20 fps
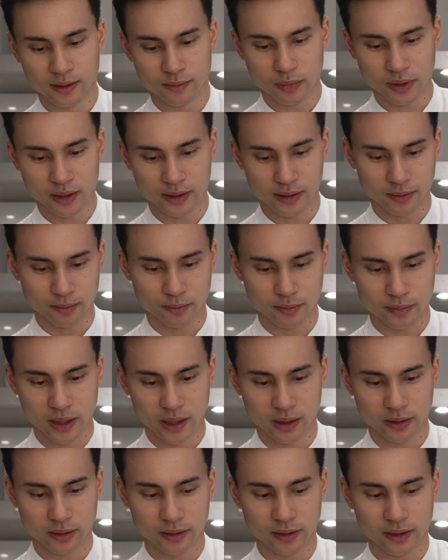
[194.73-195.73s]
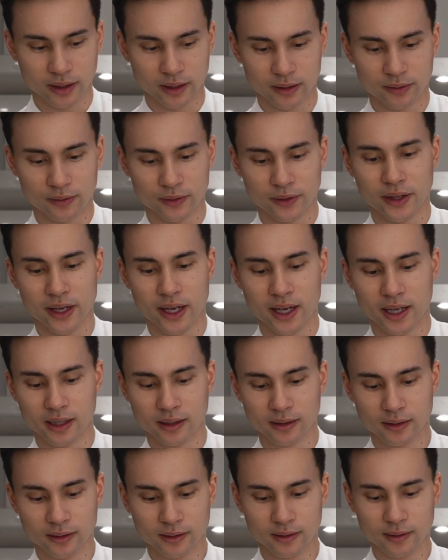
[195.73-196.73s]
piece of metal there for the
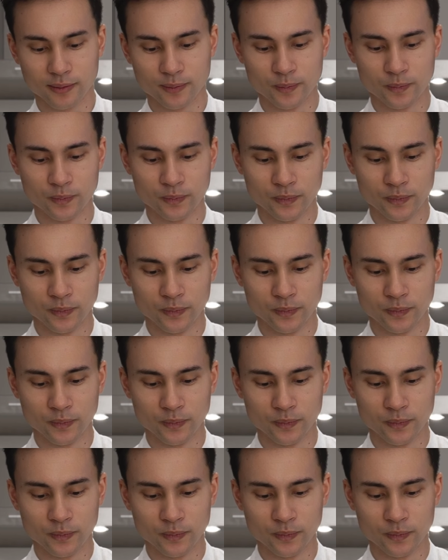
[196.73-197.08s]
handle.